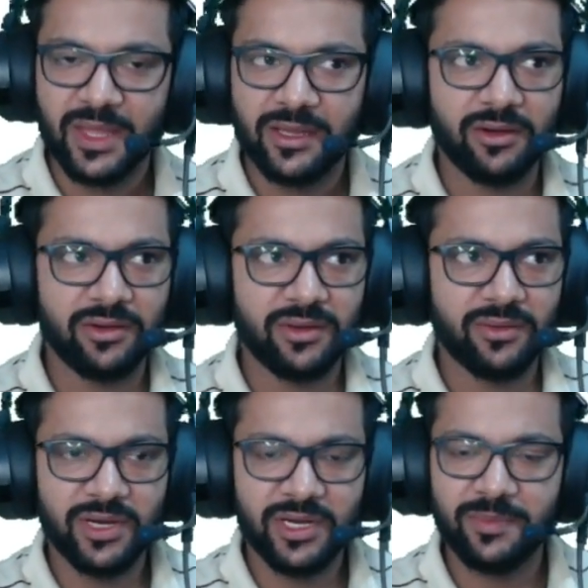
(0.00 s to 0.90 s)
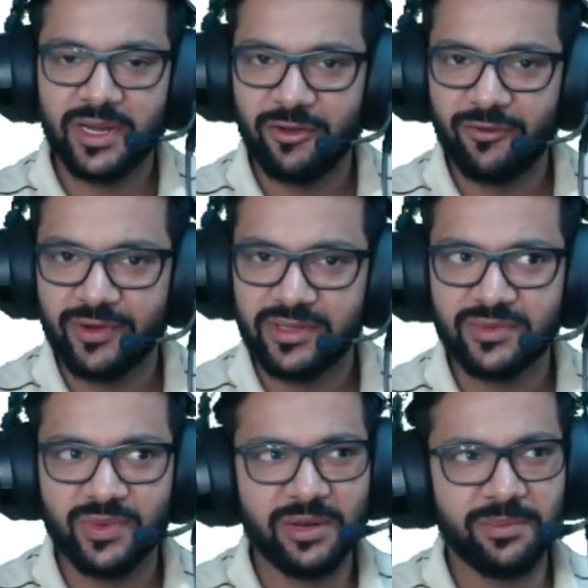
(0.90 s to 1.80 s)
Now, will it make a difference?
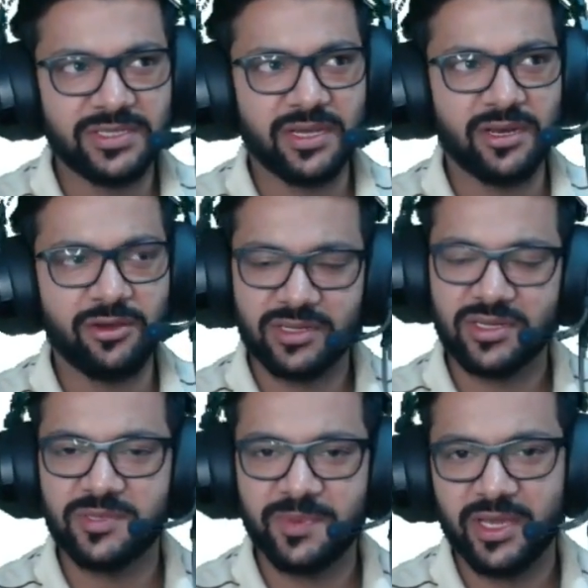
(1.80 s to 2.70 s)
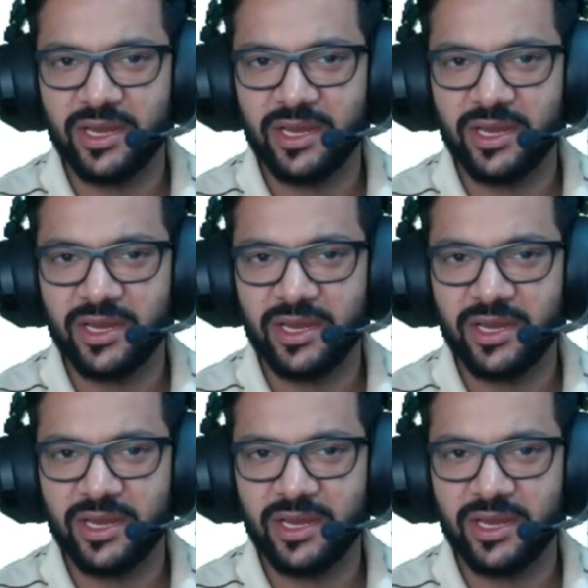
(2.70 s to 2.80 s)
Well, basically, honestly speaking,